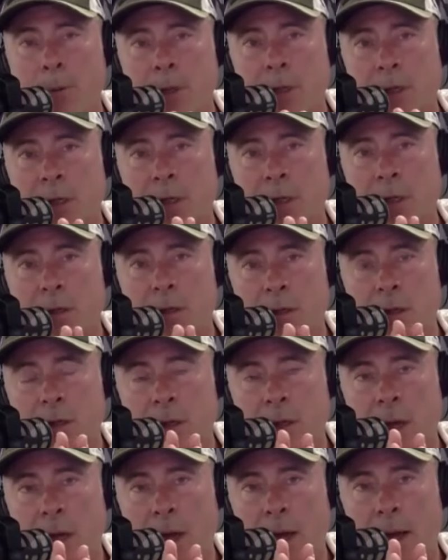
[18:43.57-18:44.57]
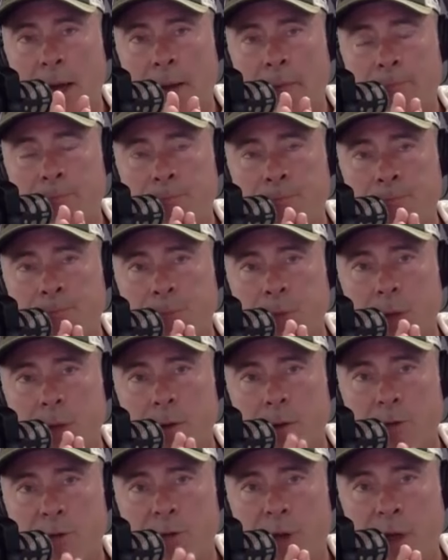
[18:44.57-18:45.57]
Probably
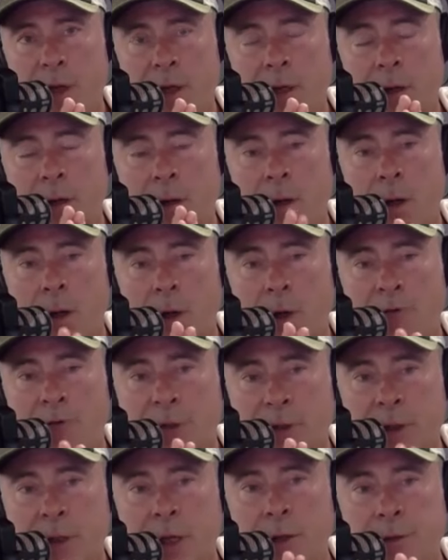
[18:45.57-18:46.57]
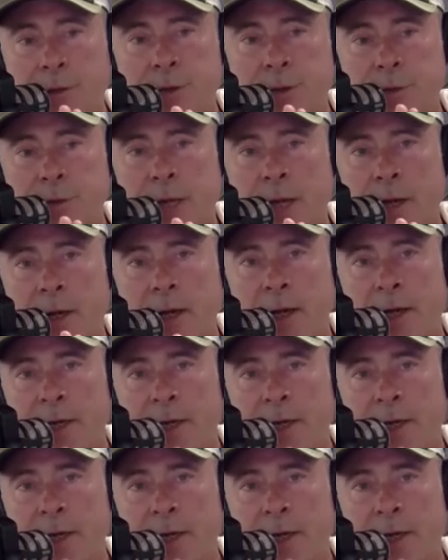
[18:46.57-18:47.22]
the thing I often go to